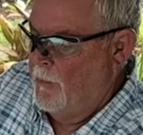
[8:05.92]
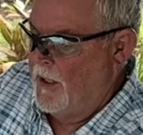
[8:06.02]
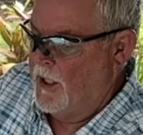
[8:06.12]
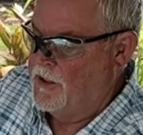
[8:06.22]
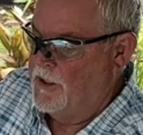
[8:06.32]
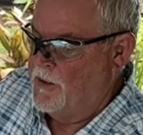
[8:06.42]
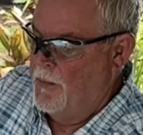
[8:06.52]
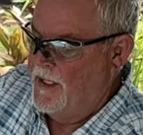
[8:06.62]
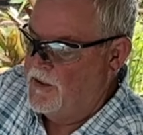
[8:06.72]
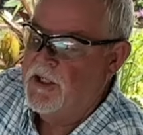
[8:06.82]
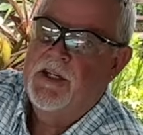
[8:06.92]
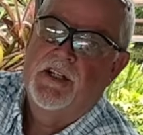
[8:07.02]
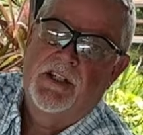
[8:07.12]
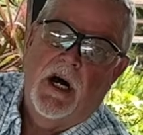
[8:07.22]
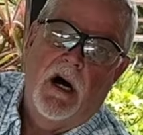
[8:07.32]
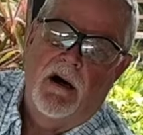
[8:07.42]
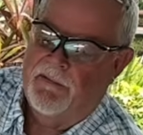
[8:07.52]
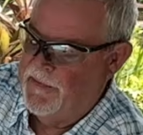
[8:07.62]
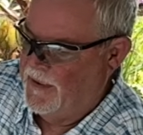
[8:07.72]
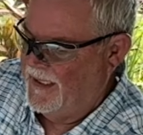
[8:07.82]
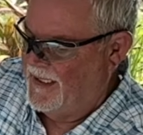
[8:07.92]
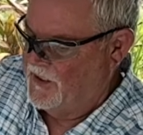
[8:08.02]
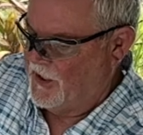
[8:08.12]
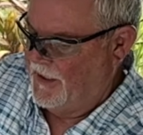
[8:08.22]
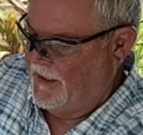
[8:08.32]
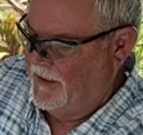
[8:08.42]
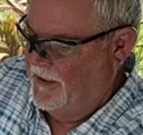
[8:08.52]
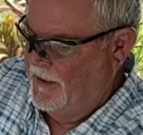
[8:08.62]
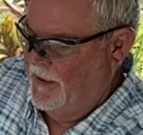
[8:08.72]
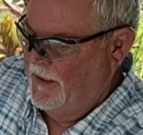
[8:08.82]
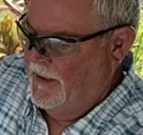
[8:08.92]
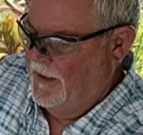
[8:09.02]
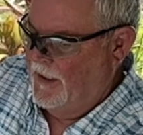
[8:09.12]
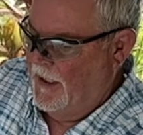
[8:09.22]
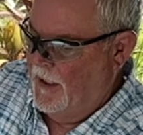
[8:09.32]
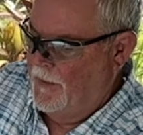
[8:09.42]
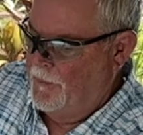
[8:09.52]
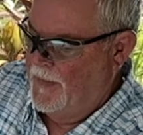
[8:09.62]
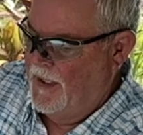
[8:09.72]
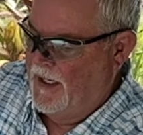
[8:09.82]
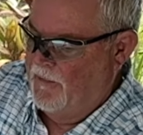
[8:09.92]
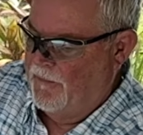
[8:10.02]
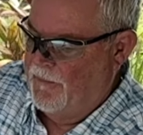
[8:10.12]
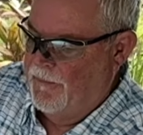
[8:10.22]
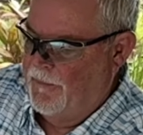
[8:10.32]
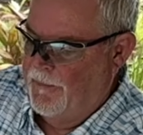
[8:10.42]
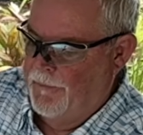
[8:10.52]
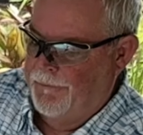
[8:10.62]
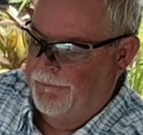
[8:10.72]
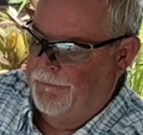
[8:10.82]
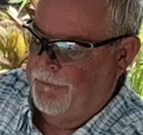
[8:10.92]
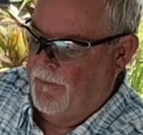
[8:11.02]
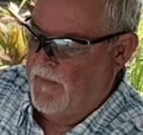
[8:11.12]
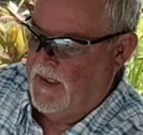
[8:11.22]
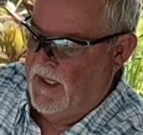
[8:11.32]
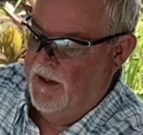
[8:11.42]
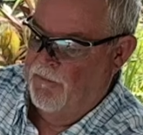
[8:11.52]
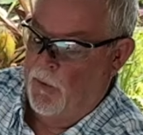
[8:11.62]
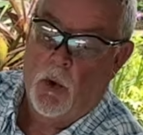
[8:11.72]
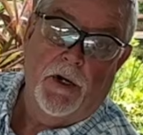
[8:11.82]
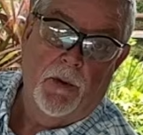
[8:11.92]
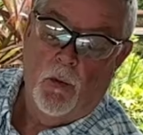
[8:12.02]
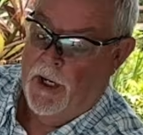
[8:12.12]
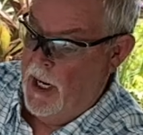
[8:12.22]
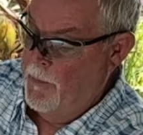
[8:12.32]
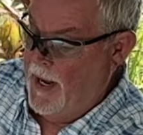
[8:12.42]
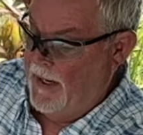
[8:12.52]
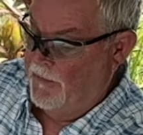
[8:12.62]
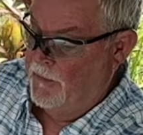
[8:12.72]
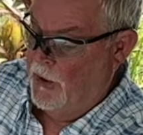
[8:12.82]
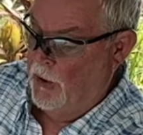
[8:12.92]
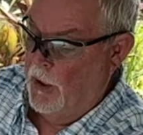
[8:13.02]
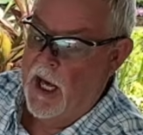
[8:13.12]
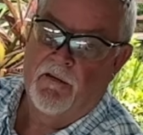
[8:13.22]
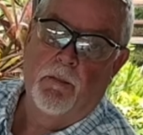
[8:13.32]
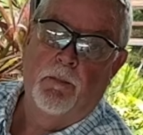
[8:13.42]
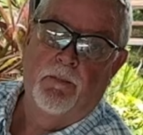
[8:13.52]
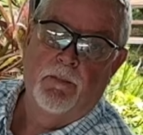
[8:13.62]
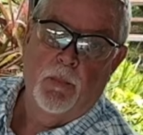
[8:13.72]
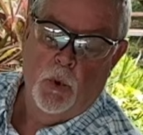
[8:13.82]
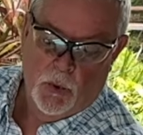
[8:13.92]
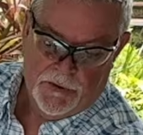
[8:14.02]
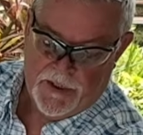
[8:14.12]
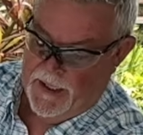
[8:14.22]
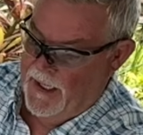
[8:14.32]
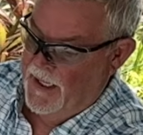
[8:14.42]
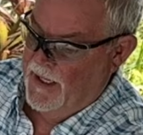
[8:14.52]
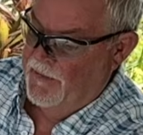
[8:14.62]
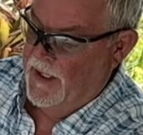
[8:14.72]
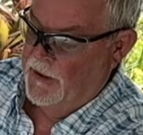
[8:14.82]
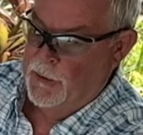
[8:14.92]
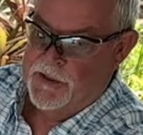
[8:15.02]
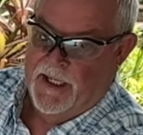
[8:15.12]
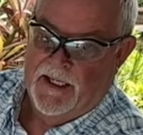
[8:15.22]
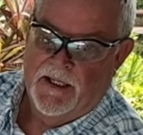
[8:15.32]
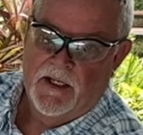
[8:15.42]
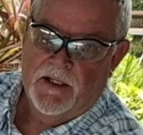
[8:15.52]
because it's meant to dissolve easily. If in Florida, where I'm at, there are a lot of pools that use a